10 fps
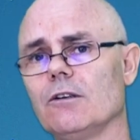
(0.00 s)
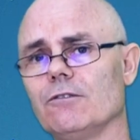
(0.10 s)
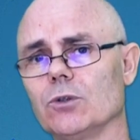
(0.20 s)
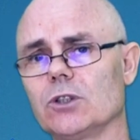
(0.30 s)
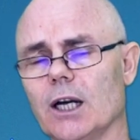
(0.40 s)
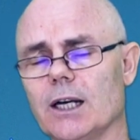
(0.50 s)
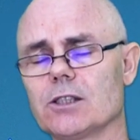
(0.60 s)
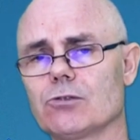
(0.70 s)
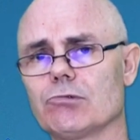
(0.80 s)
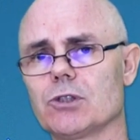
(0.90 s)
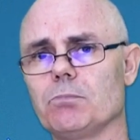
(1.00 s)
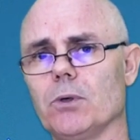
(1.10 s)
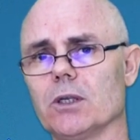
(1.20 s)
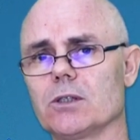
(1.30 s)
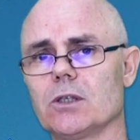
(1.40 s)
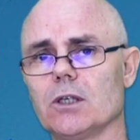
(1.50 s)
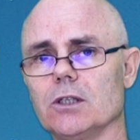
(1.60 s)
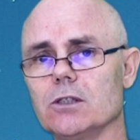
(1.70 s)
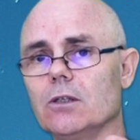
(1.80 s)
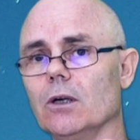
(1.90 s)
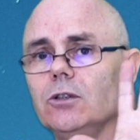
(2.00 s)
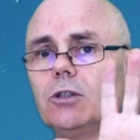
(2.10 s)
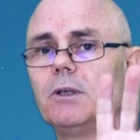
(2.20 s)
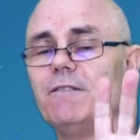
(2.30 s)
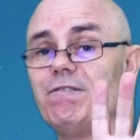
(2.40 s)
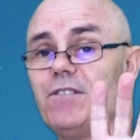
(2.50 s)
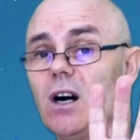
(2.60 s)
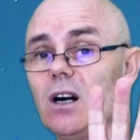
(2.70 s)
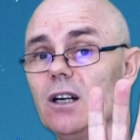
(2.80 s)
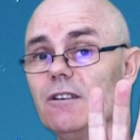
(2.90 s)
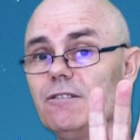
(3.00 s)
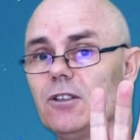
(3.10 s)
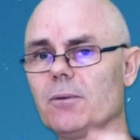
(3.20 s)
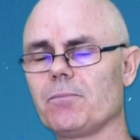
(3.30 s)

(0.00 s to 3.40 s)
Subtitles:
for task response is going to be 5.